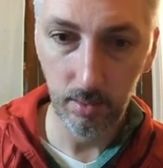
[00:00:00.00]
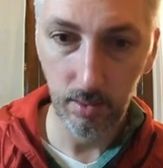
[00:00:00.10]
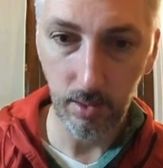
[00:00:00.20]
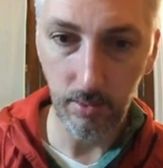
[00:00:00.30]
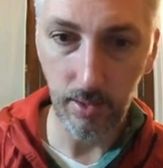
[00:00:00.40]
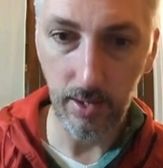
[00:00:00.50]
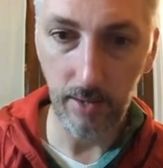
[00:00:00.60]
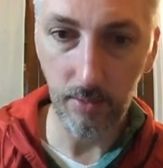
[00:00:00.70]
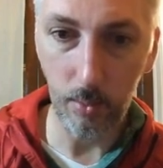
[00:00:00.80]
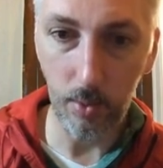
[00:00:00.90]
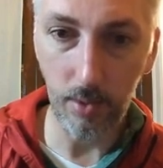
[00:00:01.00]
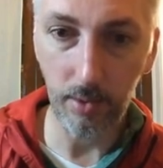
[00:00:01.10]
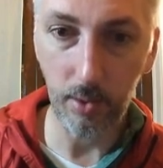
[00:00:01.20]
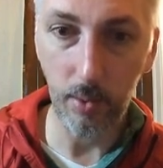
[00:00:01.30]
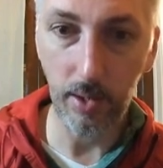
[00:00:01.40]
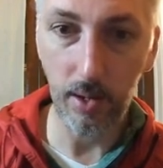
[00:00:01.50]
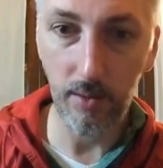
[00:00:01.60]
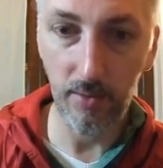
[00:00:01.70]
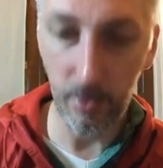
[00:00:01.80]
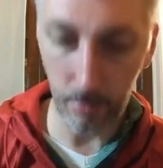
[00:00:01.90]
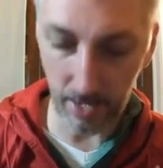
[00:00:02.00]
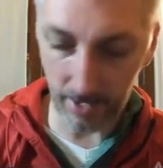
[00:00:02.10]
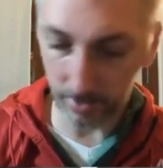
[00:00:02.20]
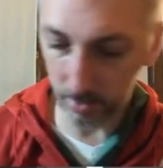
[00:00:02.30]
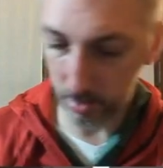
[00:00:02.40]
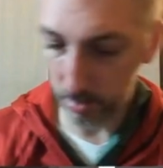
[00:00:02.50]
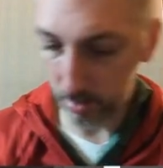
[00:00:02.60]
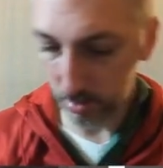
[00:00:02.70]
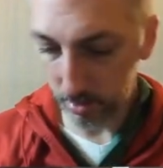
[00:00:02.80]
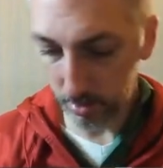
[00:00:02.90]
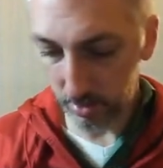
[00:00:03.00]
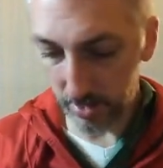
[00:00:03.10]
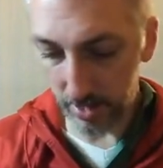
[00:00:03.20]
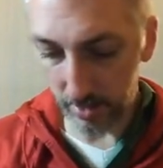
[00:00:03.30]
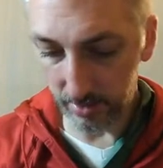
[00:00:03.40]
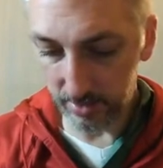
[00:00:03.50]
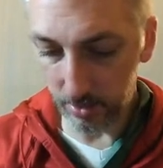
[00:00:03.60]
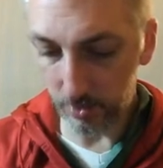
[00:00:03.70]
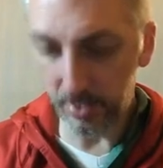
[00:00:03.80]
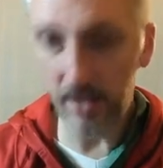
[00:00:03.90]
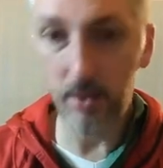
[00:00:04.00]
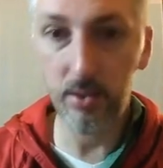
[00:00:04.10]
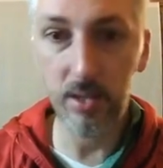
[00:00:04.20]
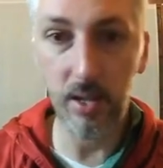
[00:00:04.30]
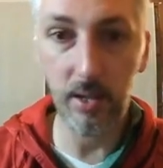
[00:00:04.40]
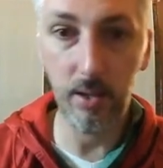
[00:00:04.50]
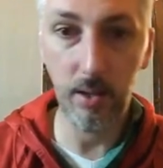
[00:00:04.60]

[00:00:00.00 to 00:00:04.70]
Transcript: And then have the water going off in the back. Yeah, let's see what that looks like.